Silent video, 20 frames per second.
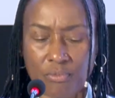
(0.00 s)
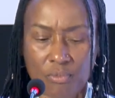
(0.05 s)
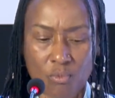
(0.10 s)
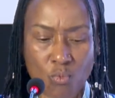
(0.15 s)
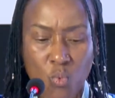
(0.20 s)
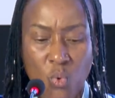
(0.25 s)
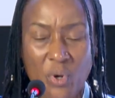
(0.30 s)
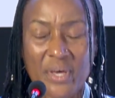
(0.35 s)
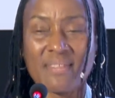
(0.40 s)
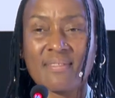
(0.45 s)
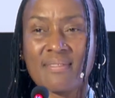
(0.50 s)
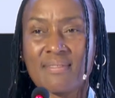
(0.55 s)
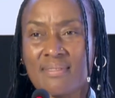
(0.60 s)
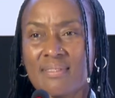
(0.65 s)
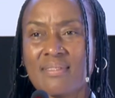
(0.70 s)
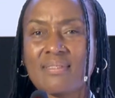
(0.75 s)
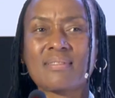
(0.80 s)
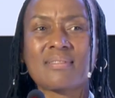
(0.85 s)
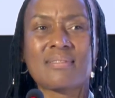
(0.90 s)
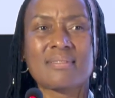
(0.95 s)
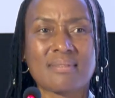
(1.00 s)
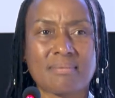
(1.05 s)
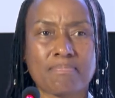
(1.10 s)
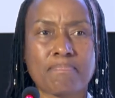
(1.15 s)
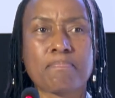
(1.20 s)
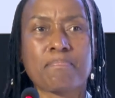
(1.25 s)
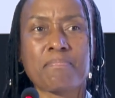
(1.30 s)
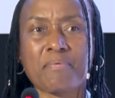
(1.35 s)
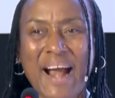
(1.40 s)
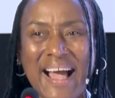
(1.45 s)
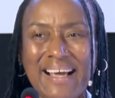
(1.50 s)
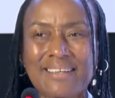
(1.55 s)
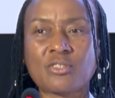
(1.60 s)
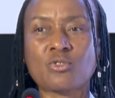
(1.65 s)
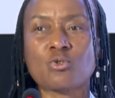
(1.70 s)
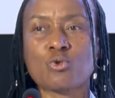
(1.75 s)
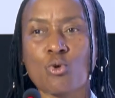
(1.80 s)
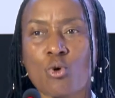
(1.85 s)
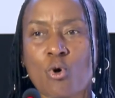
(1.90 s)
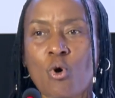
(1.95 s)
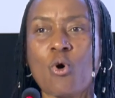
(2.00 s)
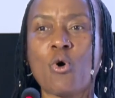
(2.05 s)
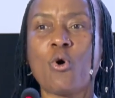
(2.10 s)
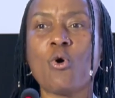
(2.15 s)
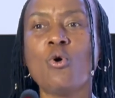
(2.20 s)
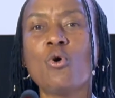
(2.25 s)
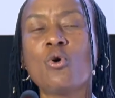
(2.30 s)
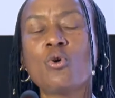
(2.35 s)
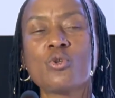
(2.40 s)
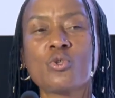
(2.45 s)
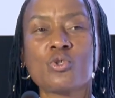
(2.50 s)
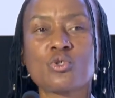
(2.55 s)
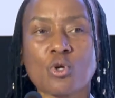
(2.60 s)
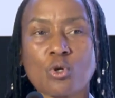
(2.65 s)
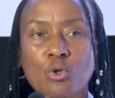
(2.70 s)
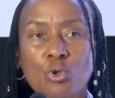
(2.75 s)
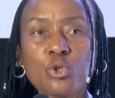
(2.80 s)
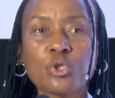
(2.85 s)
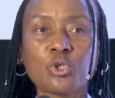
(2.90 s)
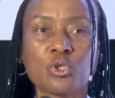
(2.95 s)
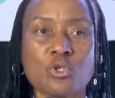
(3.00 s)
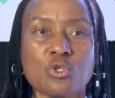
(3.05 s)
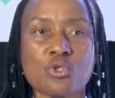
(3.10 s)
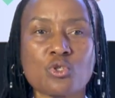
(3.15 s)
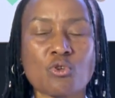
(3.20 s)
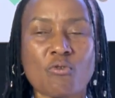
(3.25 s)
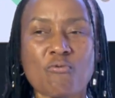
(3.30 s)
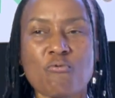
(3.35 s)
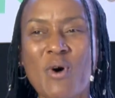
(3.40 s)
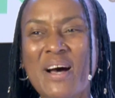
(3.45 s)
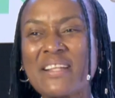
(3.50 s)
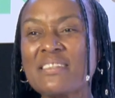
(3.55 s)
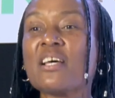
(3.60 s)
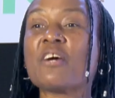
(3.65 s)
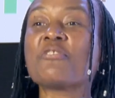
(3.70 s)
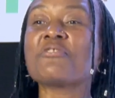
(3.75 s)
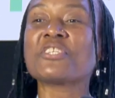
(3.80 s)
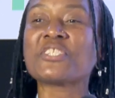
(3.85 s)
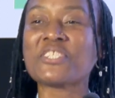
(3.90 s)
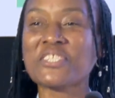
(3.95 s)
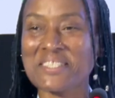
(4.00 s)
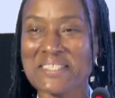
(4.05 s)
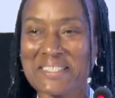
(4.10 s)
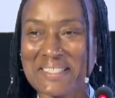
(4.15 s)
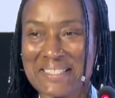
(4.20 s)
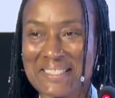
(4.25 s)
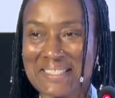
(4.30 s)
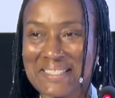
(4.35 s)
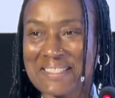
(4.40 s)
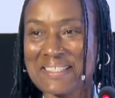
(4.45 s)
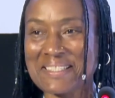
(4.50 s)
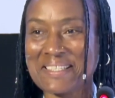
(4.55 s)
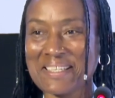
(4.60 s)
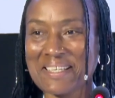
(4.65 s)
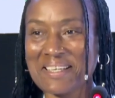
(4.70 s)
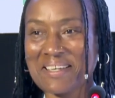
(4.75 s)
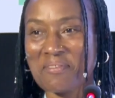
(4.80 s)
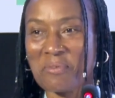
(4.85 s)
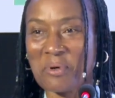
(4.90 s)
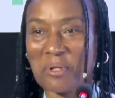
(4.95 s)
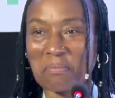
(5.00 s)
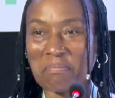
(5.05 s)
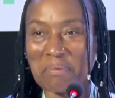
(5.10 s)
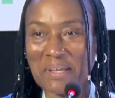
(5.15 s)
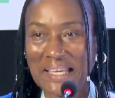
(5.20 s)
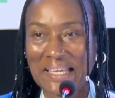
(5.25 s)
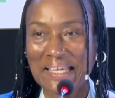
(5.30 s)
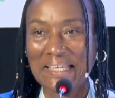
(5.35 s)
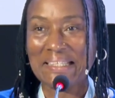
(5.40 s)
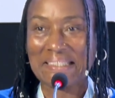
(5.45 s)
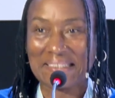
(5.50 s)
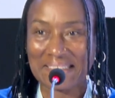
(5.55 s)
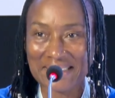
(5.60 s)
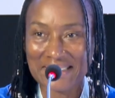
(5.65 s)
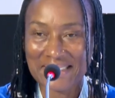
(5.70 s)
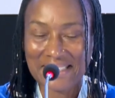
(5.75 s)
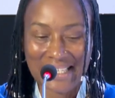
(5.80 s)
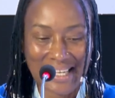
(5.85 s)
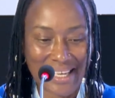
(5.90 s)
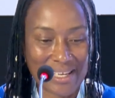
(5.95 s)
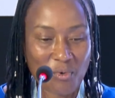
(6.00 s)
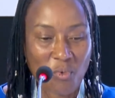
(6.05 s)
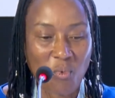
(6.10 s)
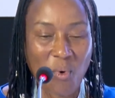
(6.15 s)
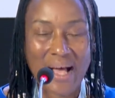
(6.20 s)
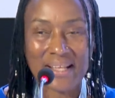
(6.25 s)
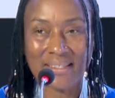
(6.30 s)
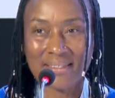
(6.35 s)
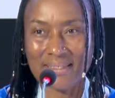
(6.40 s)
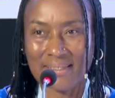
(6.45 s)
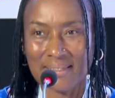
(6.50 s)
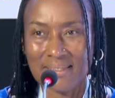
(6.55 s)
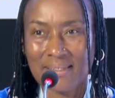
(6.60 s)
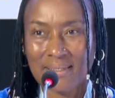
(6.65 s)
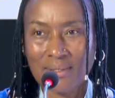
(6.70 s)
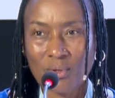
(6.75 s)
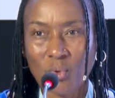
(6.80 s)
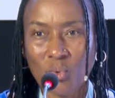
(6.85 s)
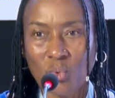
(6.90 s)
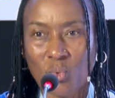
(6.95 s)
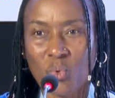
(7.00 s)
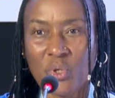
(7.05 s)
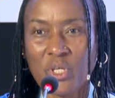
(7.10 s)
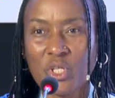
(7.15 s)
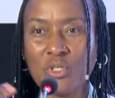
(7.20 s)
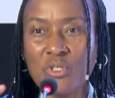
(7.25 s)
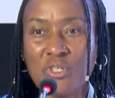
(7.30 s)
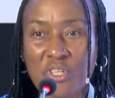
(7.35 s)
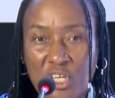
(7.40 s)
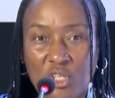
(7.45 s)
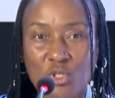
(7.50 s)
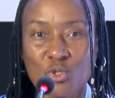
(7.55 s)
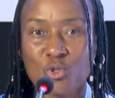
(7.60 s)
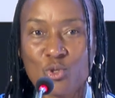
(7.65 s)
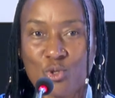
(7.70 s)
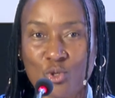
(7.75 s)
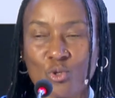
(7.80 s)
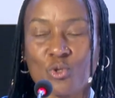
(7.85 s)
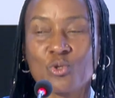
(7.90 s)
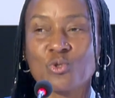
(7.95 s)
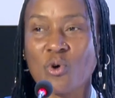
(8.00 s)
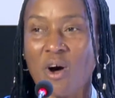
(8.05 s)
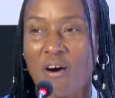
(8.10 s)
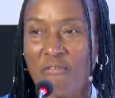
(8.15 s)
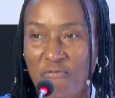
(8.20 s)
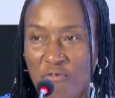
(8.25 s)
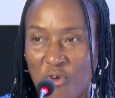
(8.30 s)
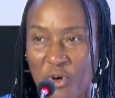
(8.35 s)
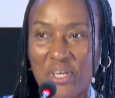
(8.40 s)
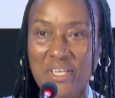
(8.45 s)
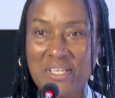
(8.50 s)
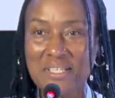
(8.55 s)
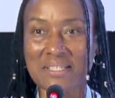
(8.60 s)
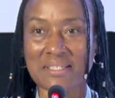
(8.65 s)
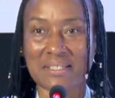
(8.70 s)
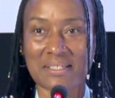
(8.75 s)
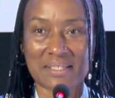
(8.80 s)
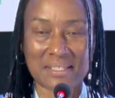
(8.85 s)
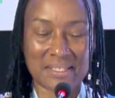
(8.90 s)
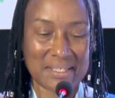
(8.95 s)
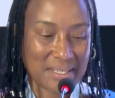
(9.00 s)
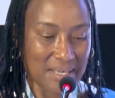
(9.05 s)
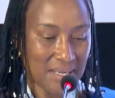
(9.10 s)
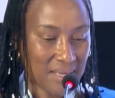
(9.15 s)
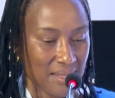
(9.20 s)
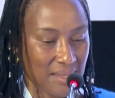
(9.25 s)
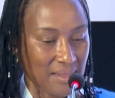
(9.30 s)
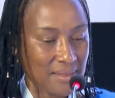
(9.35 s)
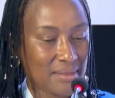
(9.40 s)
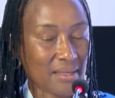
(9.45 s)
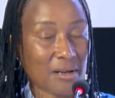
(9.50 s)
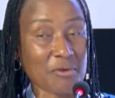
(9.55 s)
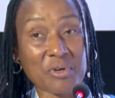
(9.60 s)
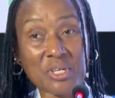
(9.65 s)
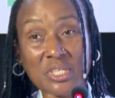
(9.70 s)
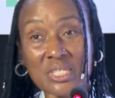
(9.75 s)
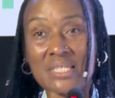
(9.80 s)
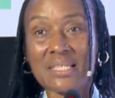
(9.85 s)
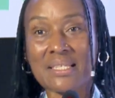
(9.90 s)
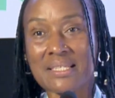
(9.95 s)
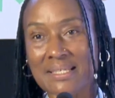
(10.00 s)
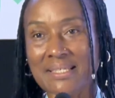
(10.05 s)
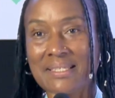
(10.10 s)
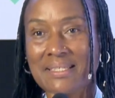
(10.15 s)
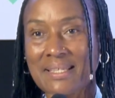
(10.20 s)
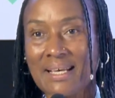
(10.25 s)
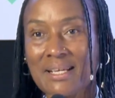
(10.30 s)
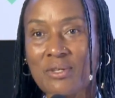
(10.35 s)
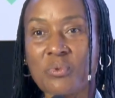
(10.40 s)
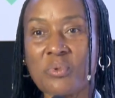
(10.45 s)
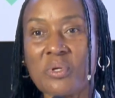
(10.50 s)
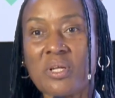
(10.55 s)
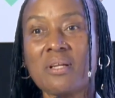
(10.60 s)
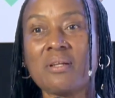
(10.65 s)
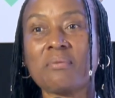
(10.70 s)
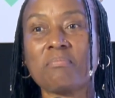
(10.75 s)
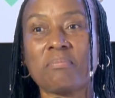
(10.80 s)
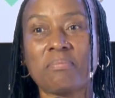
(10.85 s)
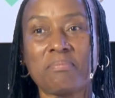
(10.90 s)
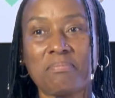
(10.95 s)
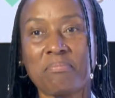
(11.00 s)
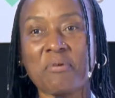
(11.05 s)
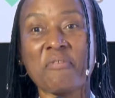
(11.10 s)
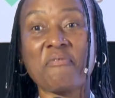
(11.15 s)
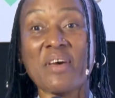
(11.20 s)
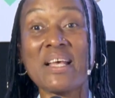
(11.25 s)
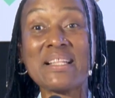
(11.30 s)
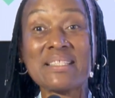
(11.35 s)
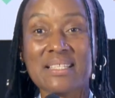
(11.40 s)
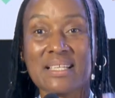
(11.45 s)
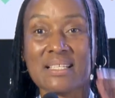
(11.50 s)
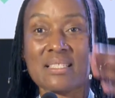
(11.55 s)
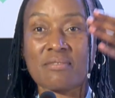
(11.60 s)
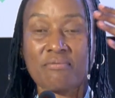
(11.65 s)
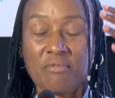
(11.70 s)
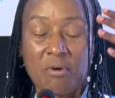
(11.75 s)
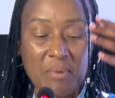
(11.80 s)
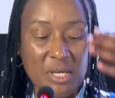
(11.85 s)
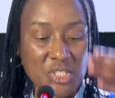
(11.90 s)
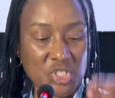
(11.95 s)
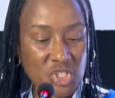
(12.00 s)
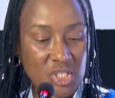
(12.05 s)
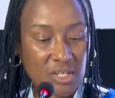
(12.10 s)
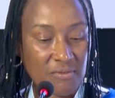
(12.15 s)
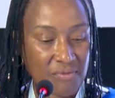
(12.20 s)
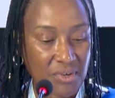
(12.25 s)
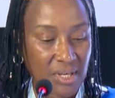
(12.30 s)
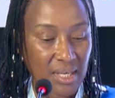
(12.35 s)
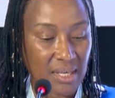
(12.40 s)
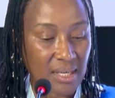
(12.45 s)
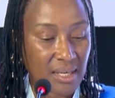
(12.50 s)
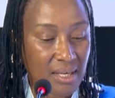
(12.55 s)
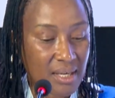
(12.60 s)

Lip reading: with practical solutions of what the risks will be and what we need to do to avoid the risks that will prevent us from achieving